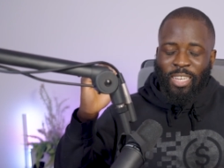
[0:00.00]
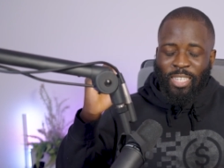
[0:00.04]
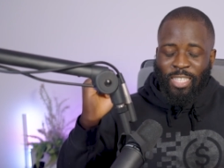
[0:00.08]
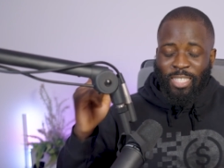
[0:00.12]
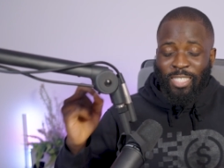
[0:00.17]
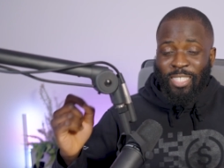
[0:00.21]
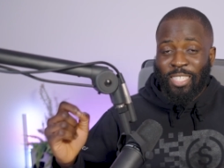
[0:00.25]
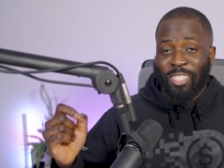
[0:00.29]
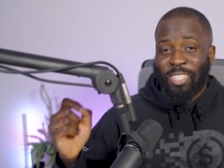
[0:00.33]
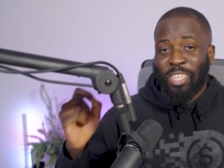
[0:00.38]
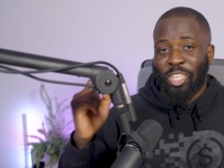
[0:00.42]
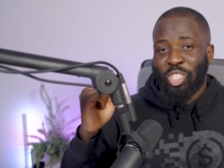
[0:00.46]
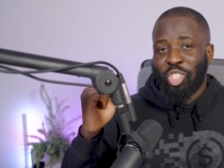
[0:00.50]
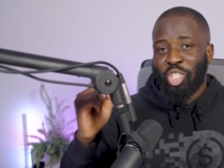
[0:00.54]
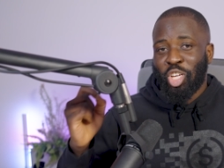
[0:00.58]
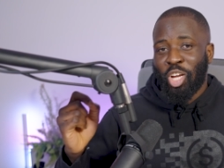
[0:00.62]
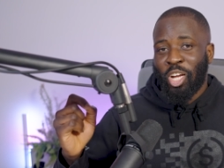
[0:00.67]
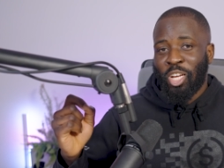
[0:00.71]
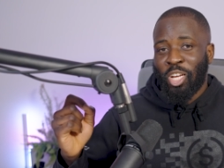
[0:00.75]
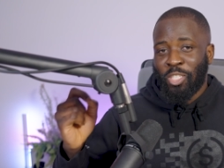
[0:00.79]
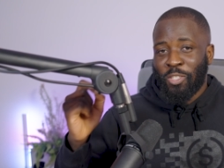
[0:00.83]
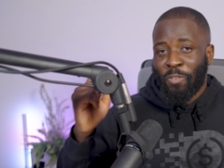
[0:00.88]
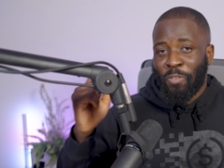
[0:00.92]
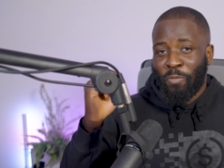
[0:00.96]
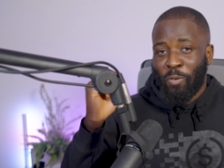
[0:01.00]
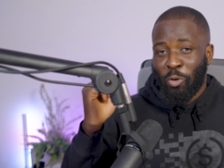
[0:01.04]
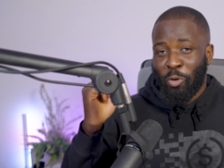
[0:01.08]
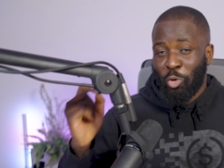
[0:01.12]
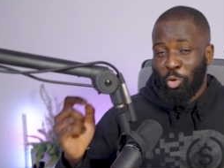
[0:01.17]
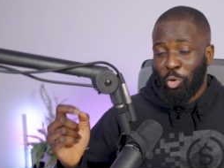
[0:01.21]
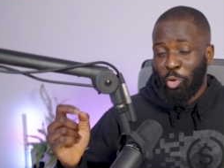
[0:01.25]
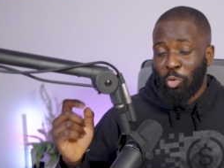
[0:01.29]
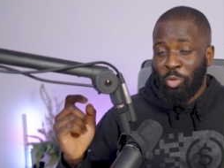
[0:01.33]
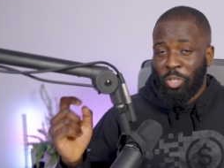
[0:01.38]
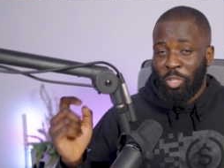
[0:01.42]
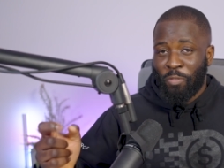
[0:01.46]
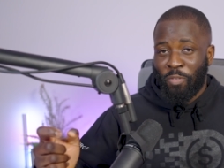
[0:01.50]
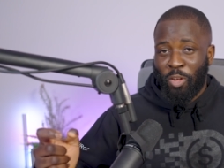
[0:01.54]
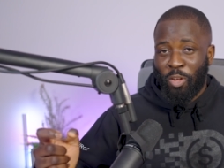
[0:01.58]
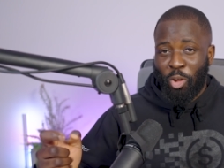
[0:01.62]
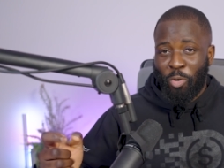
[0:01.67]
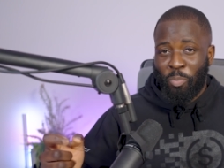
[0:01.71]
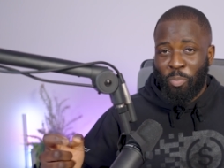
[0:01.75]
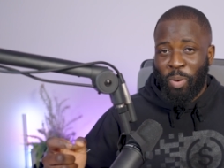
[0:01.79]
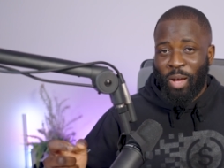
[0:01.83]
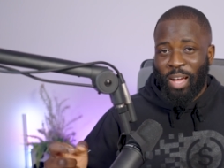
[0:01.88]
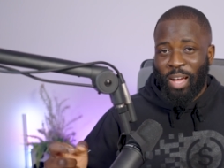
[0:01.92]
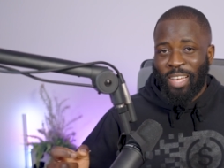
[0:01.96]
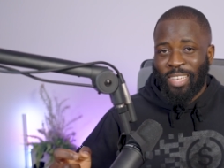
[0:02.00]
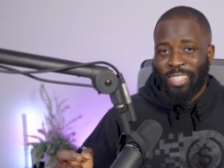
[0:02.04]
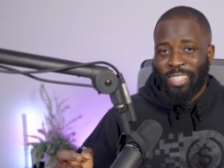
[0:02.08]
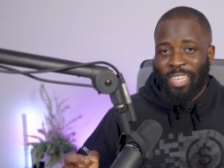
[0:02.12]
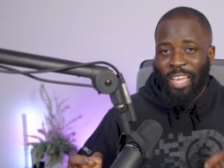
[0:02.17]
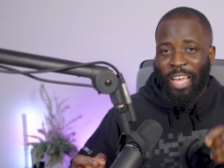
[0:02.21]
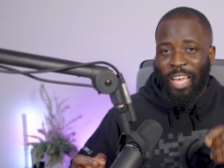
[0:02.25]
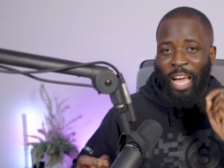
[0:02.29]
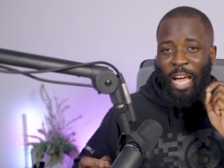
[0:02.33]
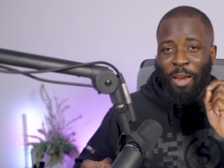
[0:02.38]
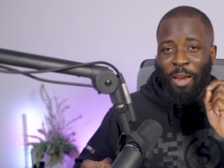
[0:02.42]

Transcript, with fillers: This is a chance for you developers